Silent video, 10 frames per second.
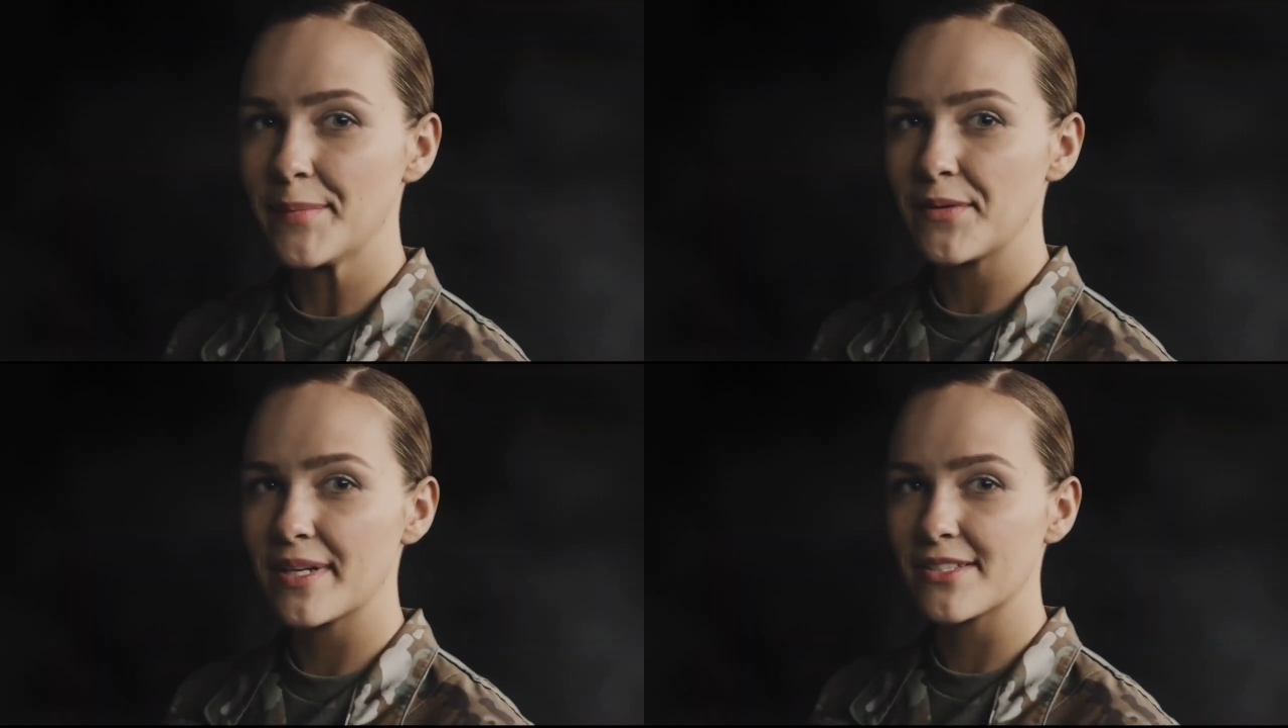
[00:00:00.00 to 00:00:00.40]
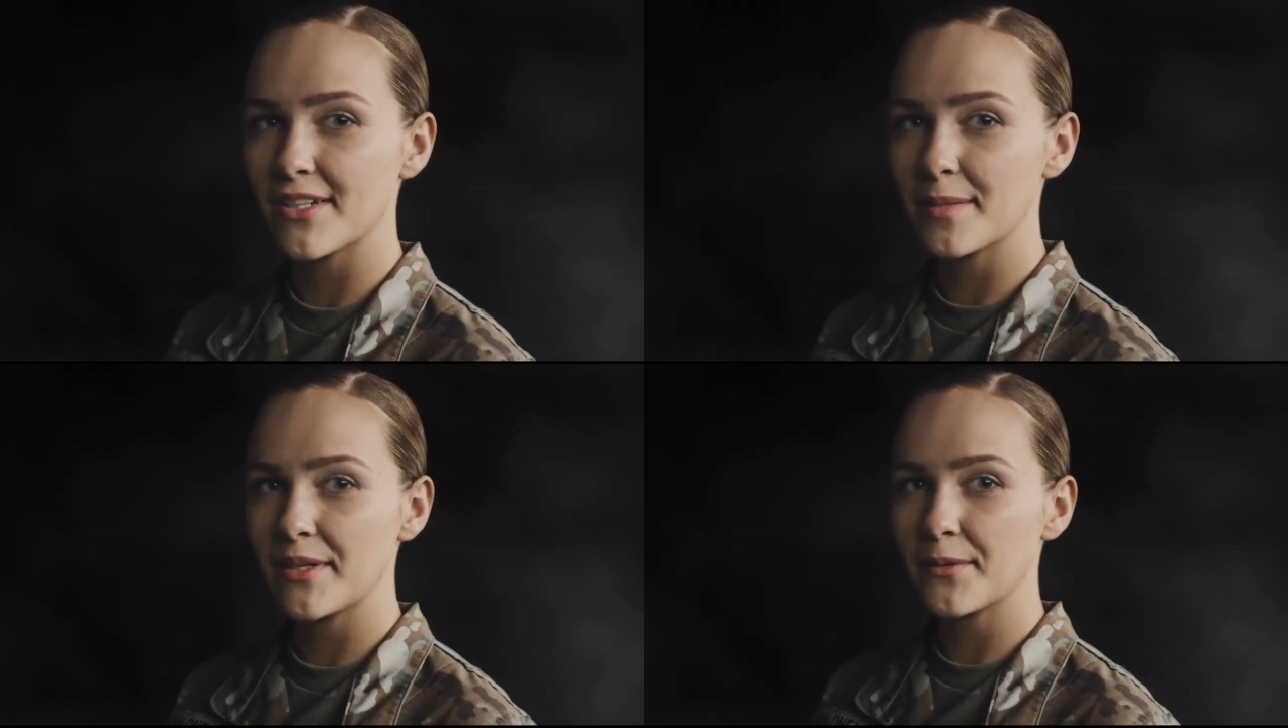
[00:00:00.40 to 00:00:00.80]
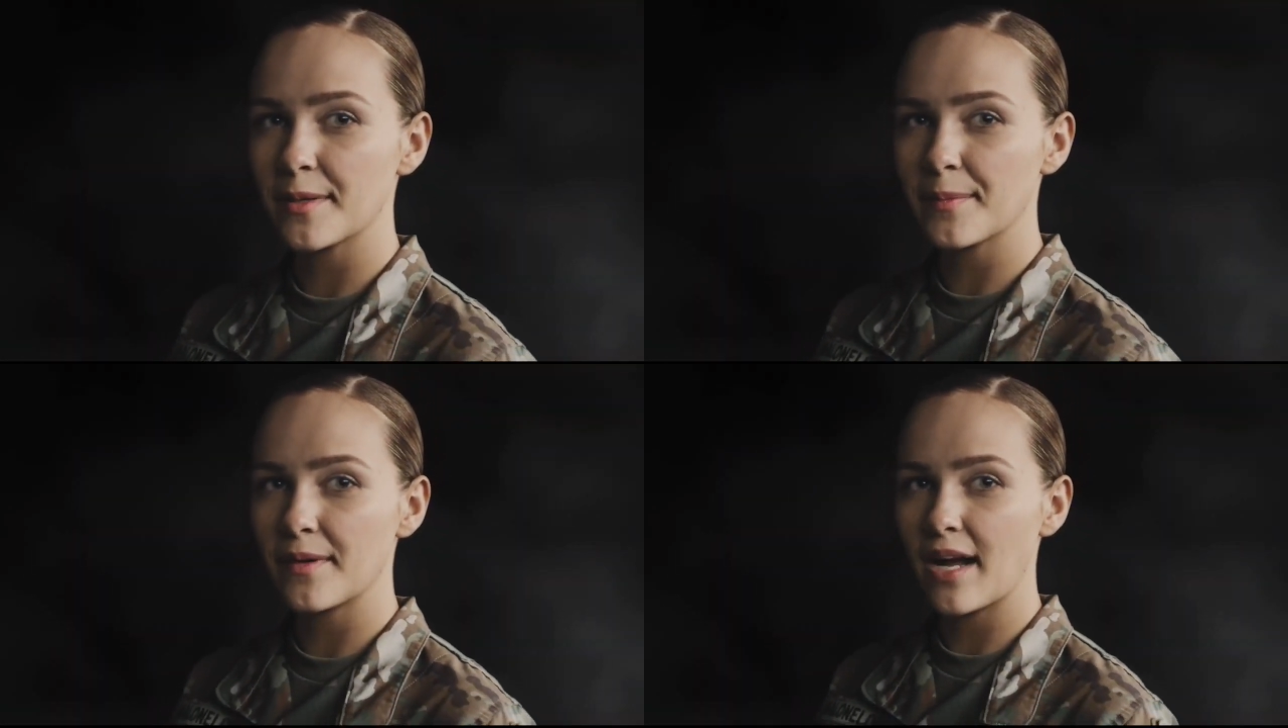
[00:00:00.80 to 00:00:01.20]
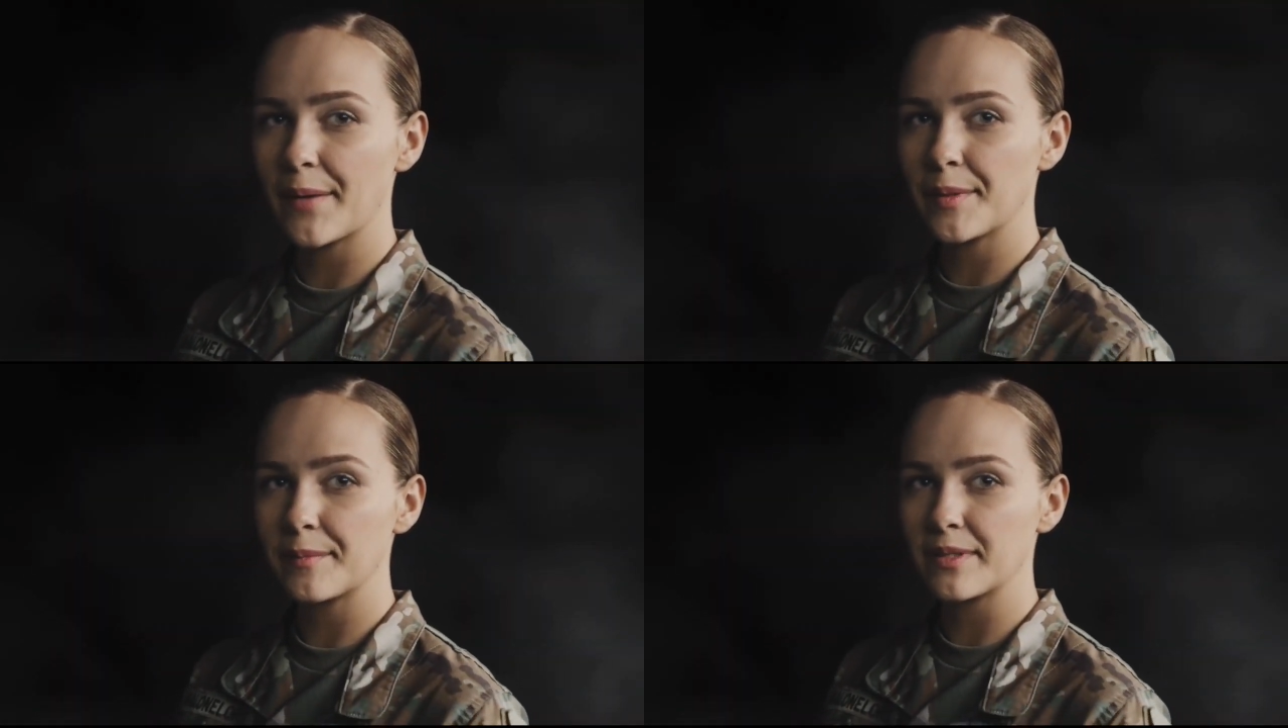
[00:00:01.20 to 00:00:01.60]
I'm U.S. Army Corporal
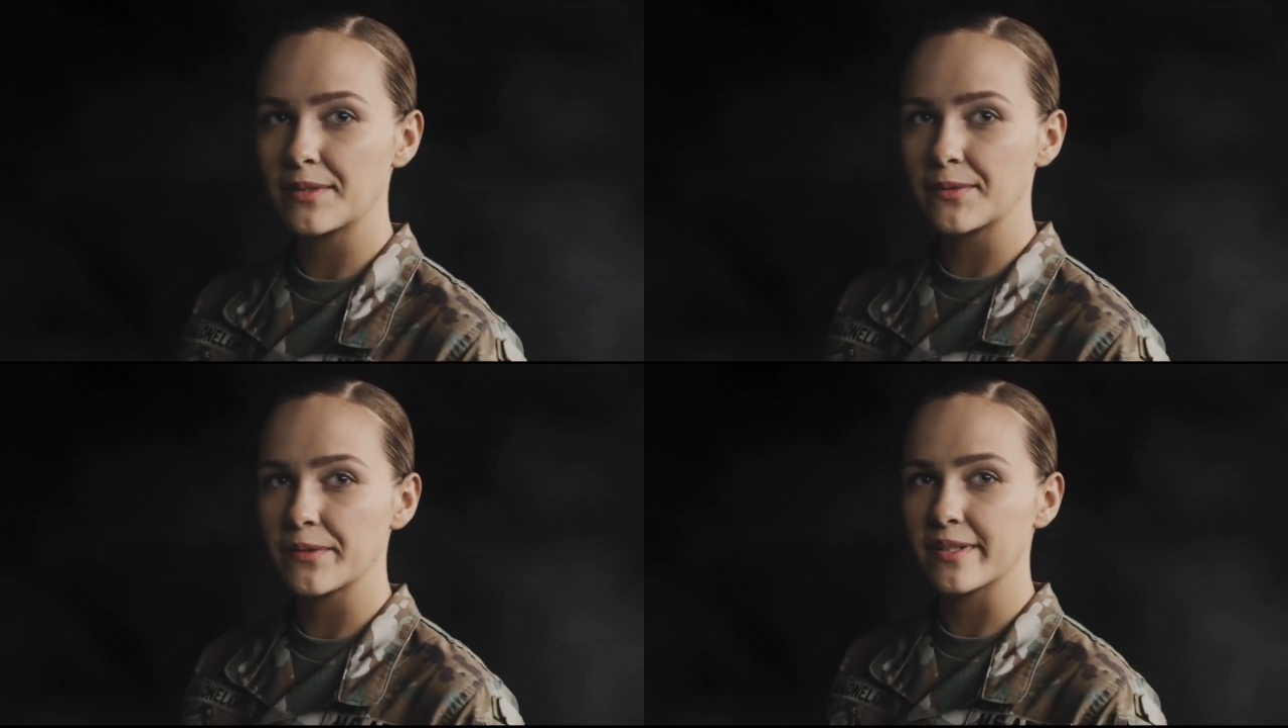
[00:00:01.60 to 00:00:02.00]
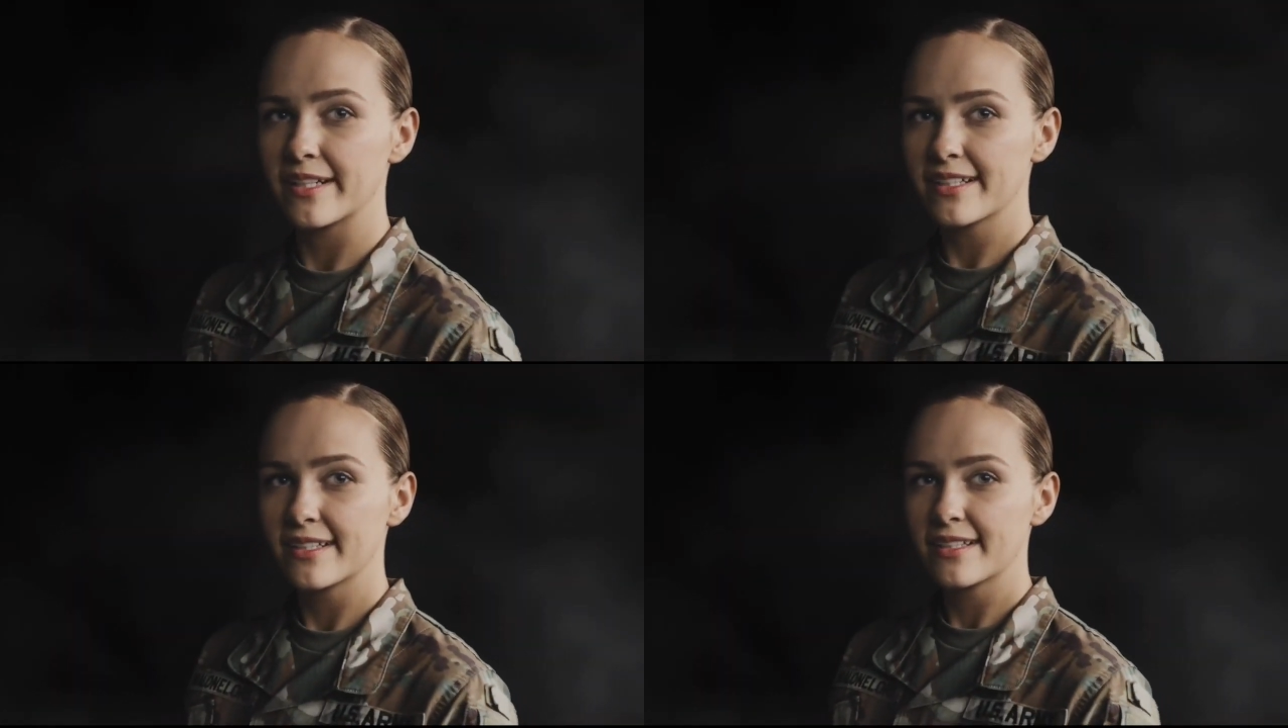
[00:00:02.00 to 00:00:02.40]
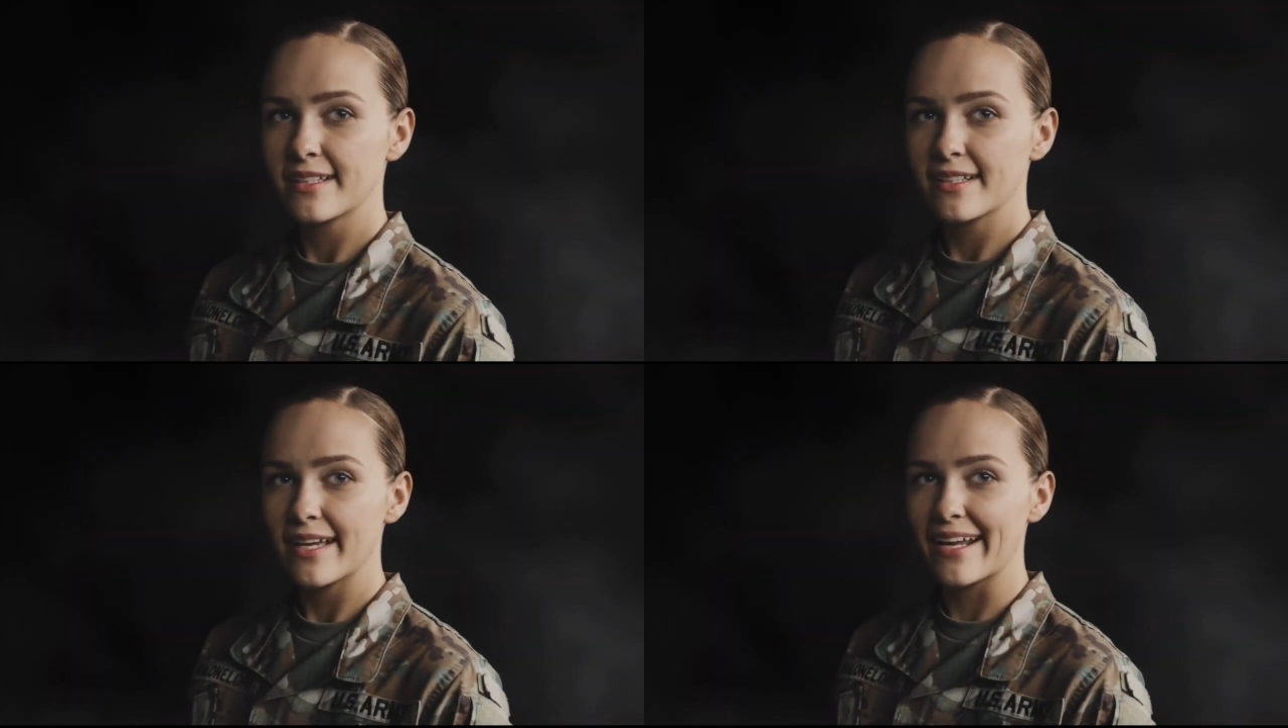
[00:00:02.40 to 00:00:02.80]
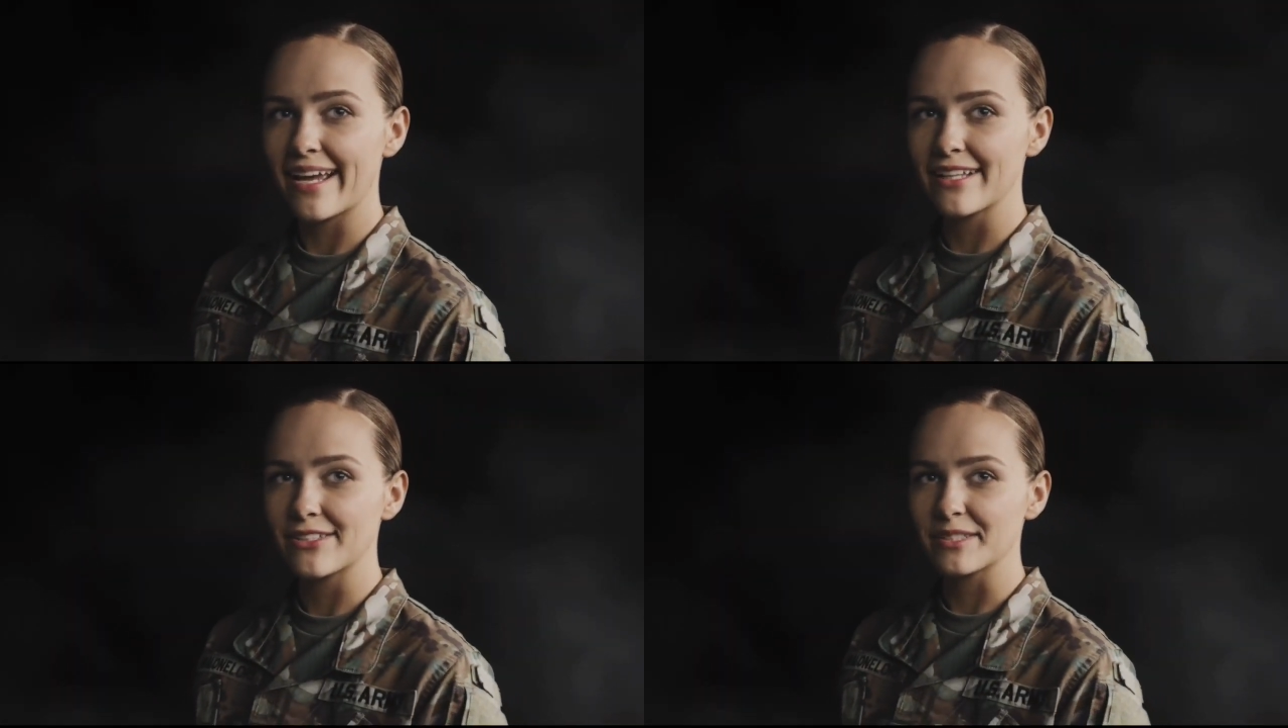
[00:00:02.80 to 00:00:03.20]
Emma Malone Lord. And
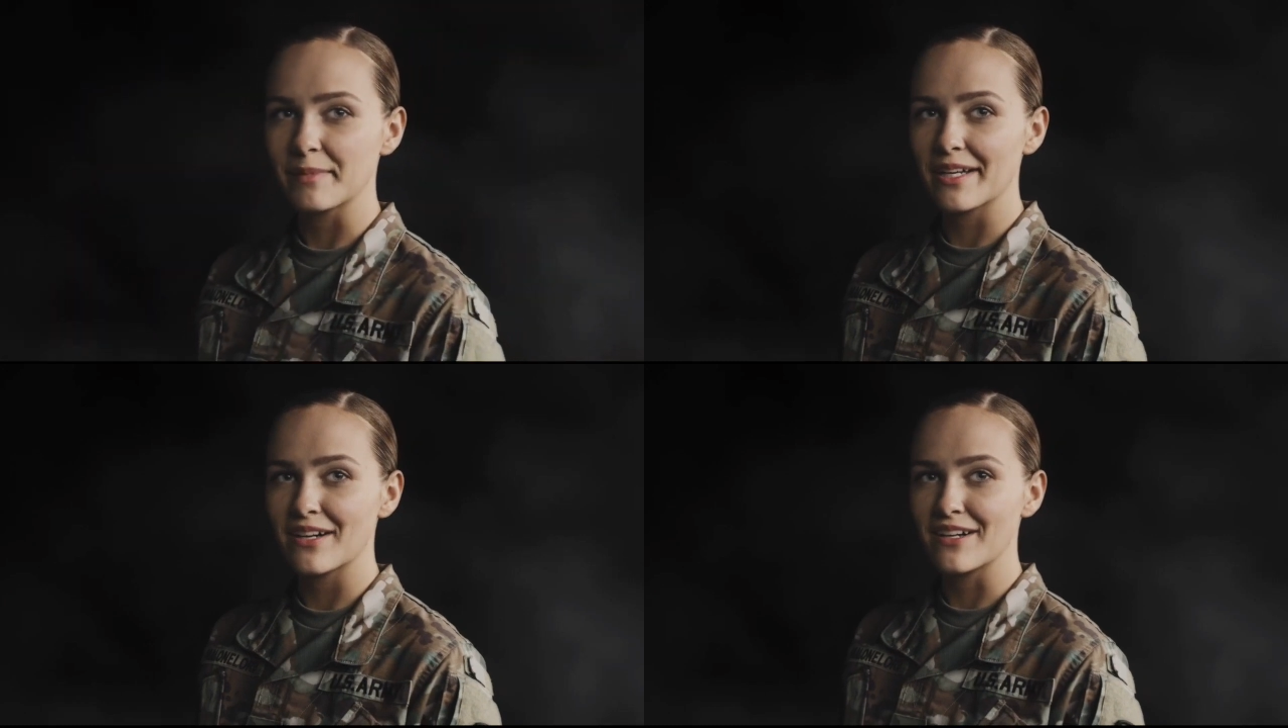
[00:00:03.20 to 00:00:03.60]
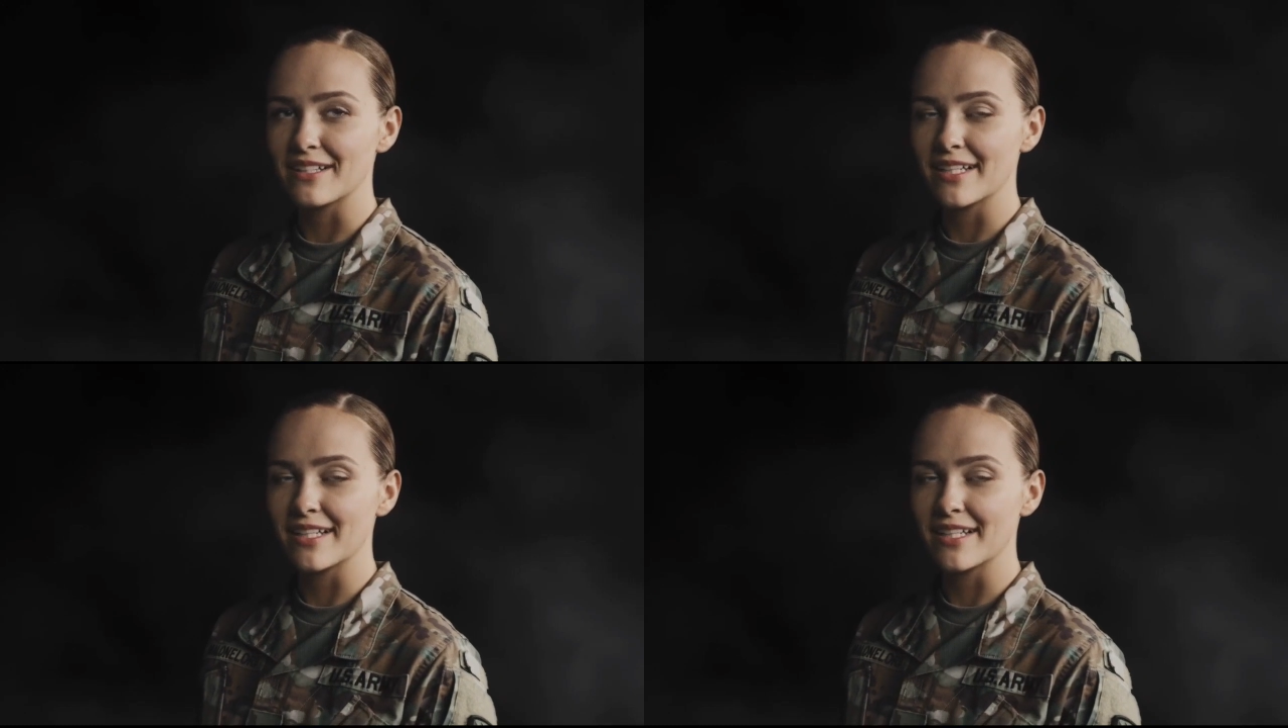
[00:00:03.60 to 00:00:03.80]
I answered my